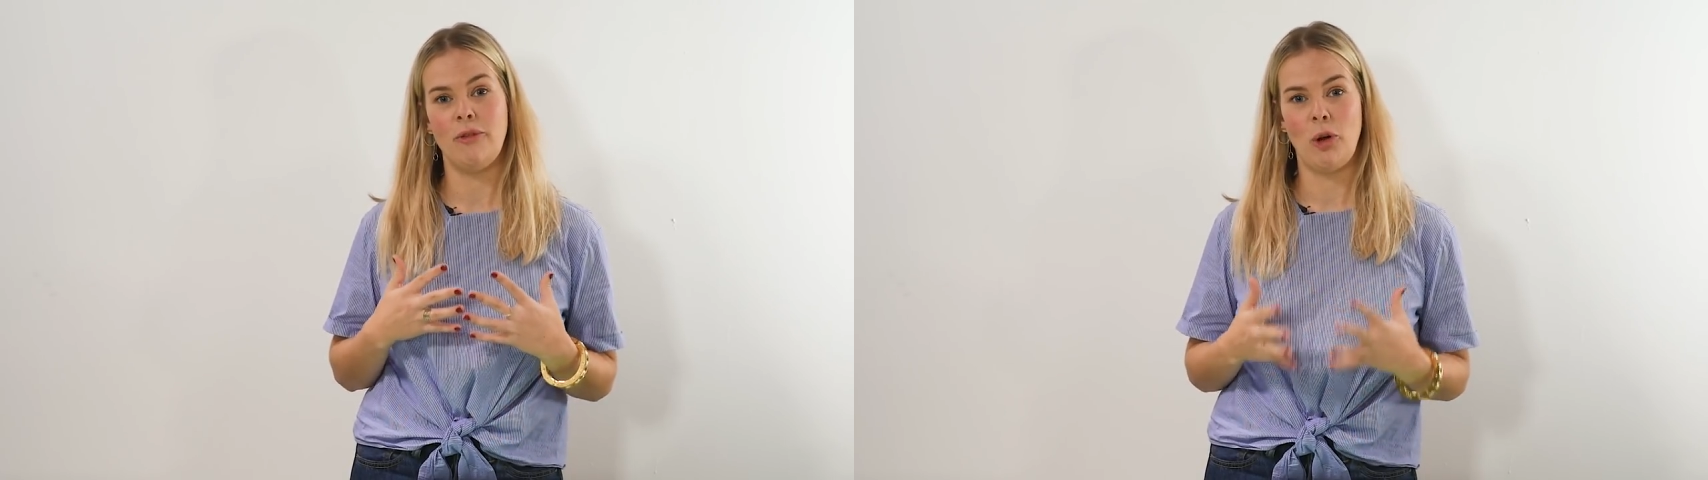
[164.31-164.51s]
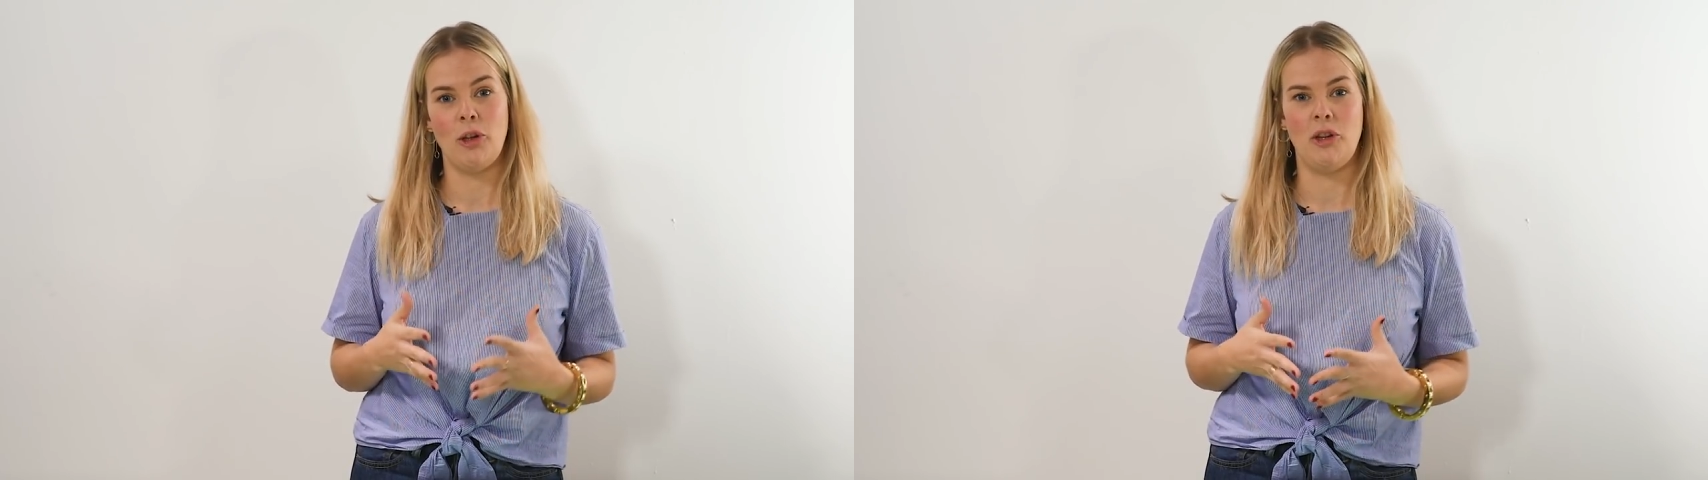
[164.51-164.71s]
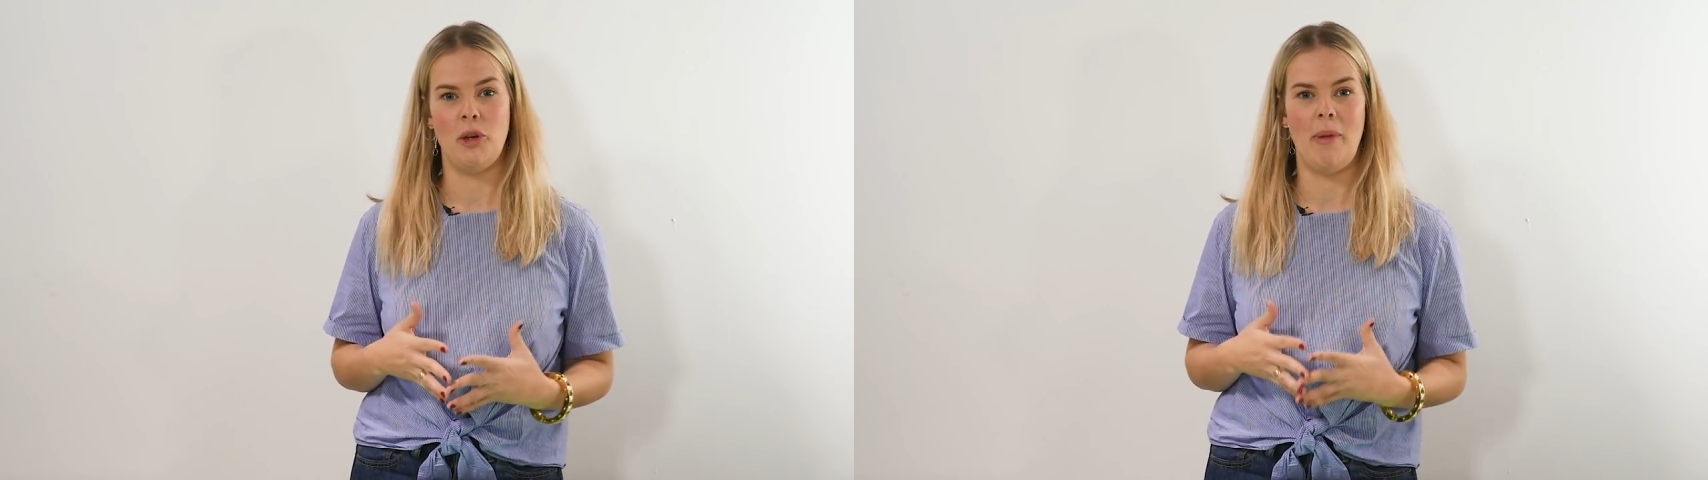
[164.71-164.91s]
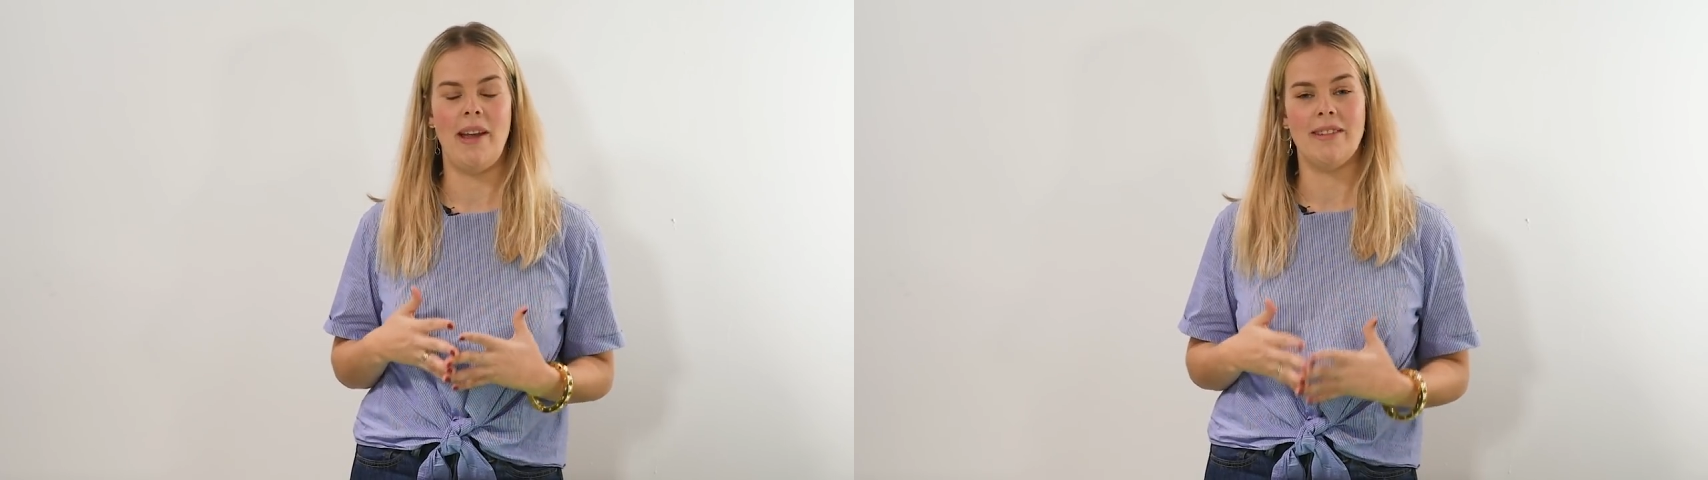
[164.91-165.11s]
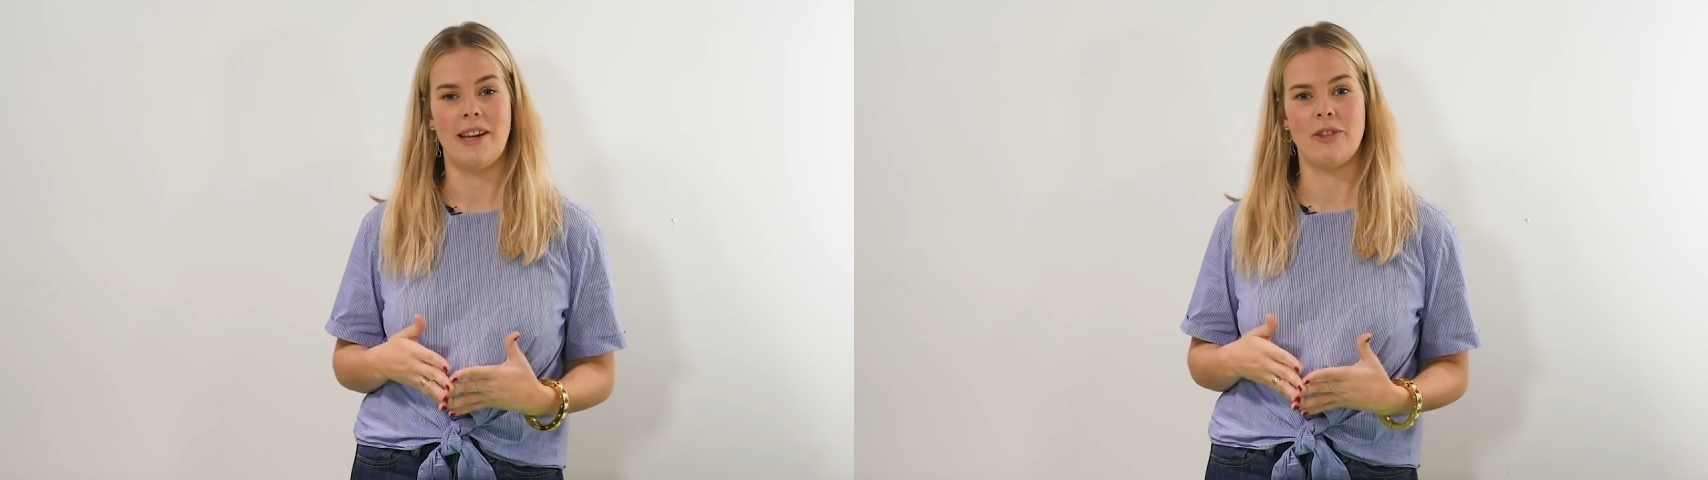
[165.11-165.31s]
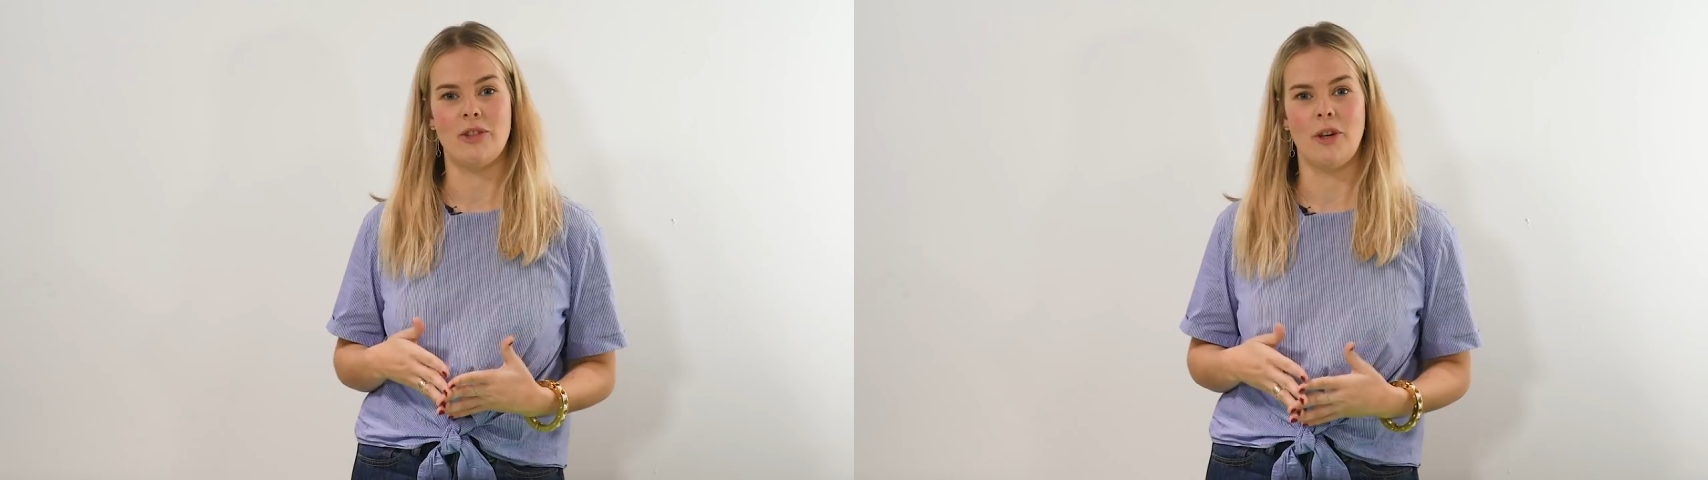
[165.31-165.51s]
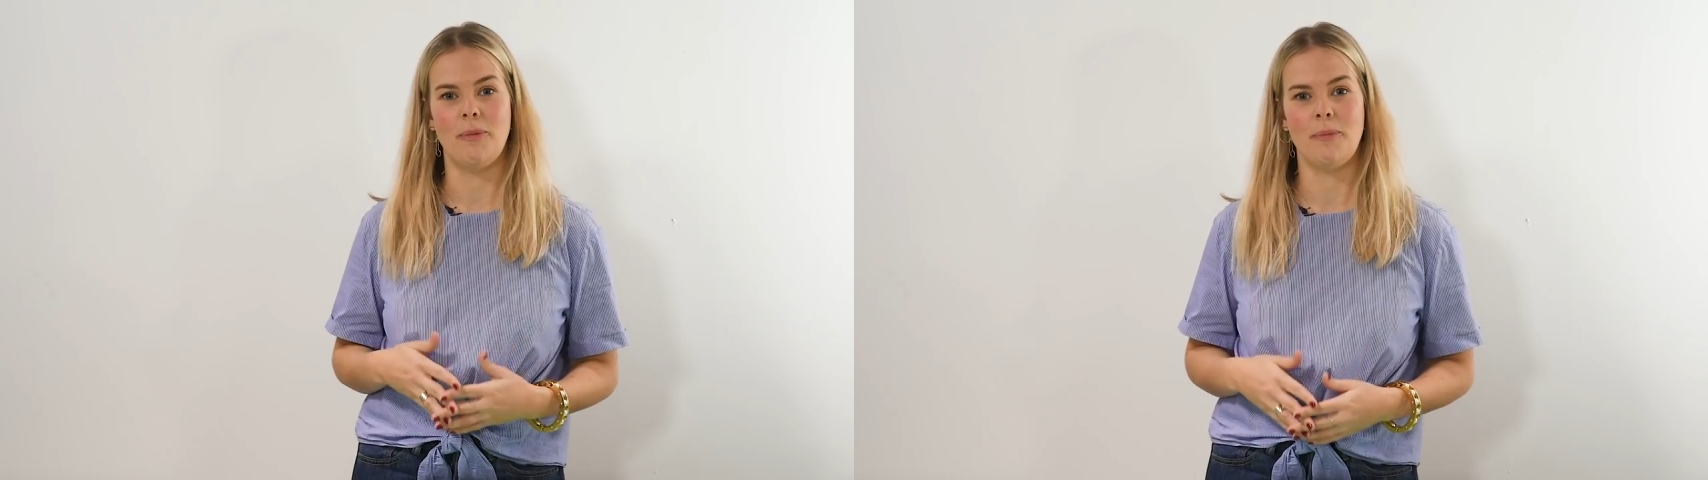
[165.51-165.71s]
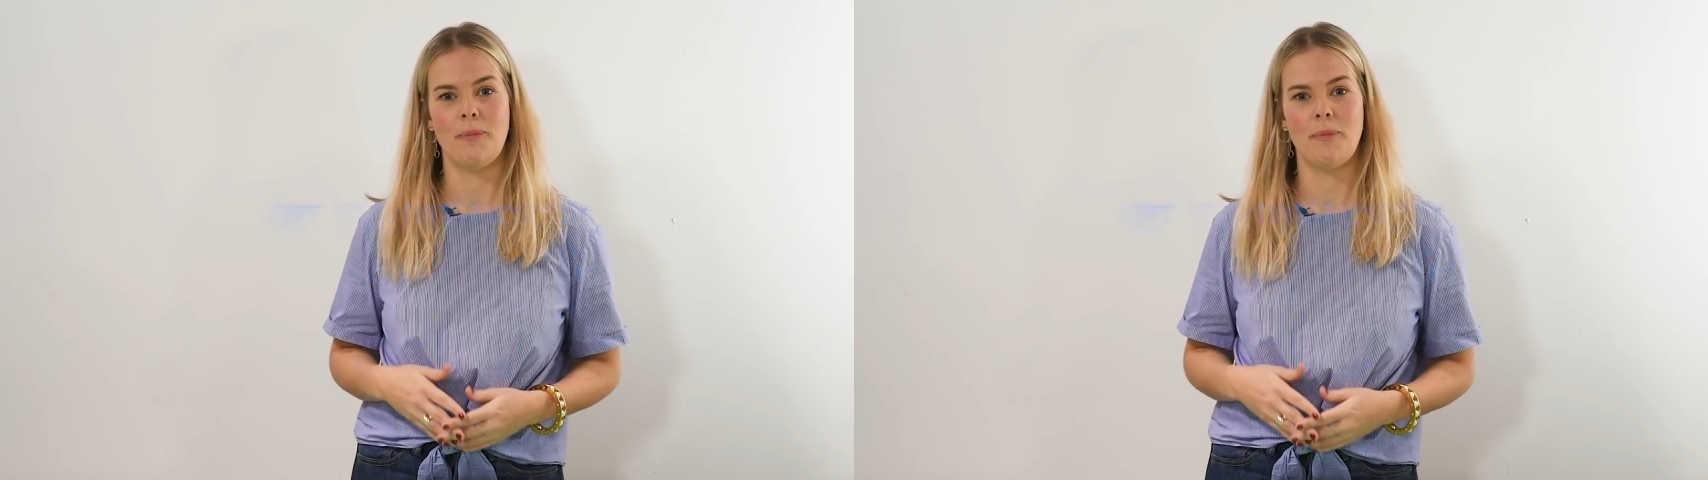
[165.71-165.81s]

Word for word: volume and texture.